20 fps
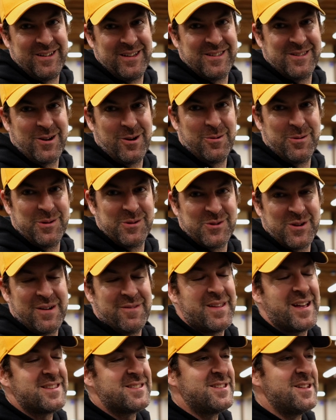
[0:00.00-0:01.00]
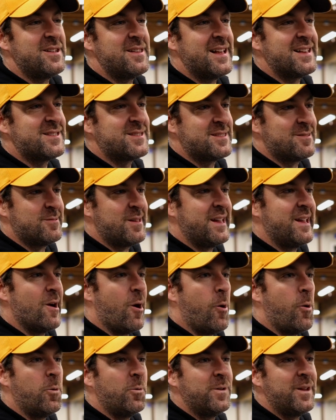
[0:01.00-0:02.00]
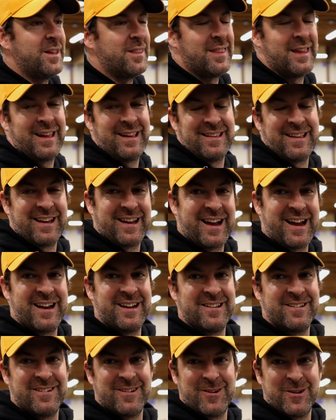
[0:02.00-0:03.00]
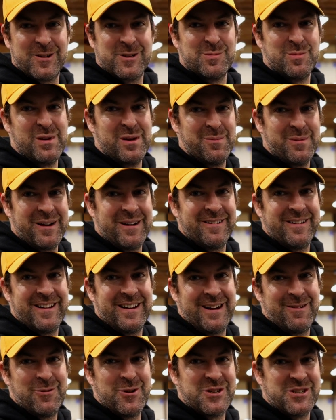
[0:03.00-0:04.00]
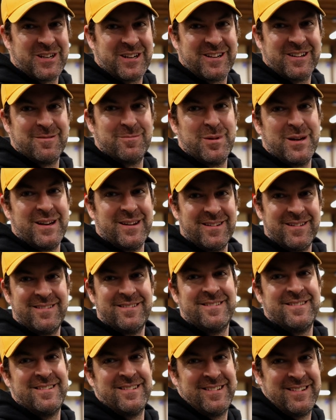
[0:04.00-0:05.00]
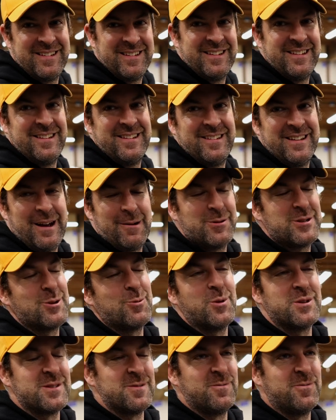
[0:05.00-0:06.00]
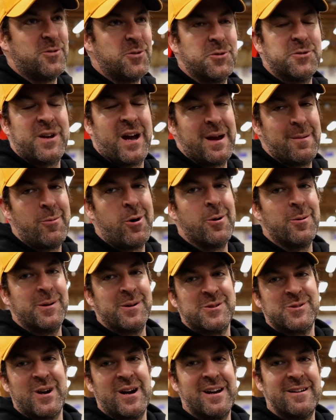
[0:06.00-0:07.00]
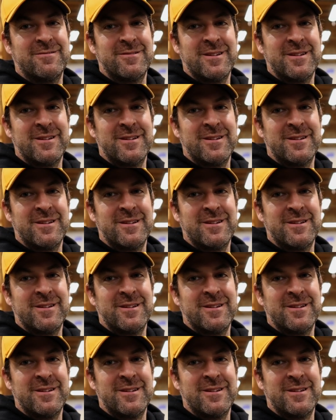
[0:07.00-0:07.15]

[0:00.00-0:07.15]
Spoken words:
It's all-wheel drive. That's the only thing that kind of irks me about it. I wish it wasn't full-time all-wheel drive.